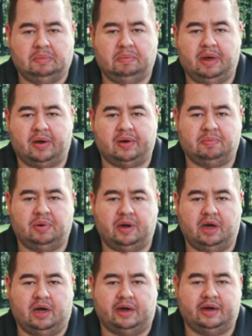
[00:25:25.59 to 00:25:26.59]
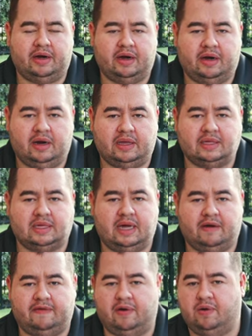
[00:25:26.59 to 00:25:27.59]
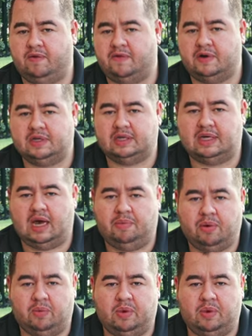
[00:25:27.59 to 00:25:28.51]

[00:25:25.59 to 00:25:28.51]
better to put under instead of over as a topper.